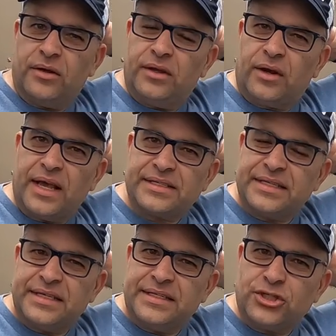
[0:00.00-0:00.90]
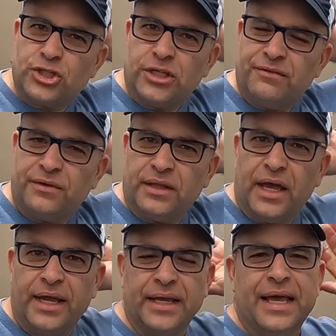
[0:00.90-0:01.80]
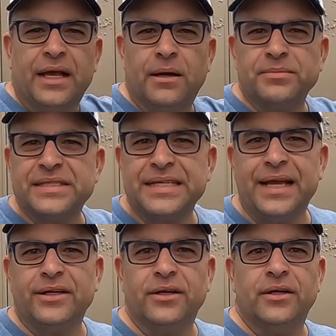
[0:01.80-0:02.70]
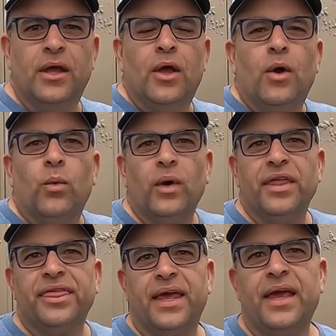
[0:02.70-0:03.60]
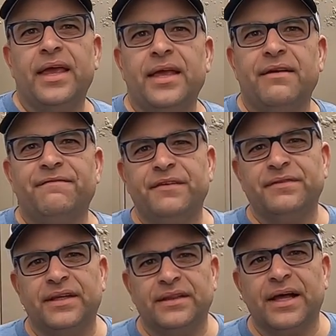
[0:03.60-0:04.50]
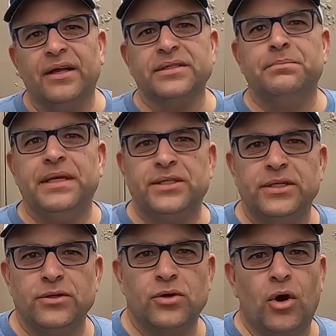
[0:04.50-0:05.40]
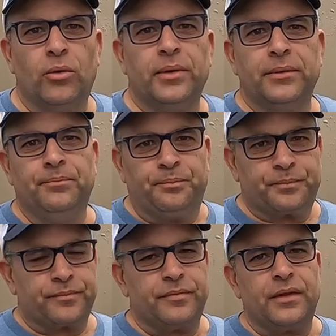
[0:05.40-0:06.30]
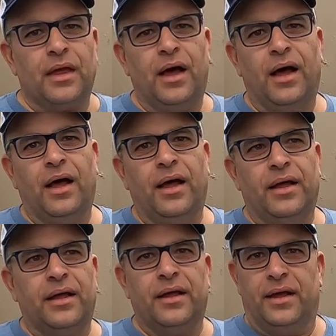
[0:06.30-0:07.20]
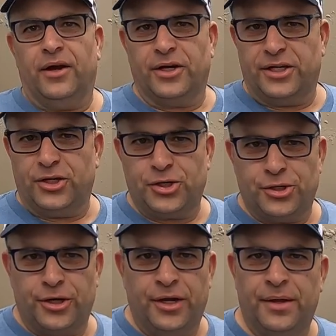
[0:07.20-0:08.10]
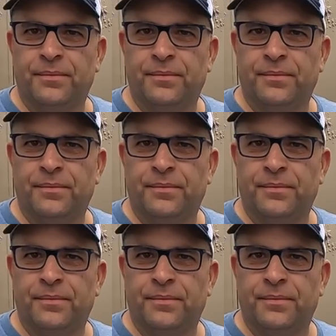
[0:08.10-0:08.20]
you know, as an addition if you'd like. Comes standard with a 15,000 BTU Coleman air conditioner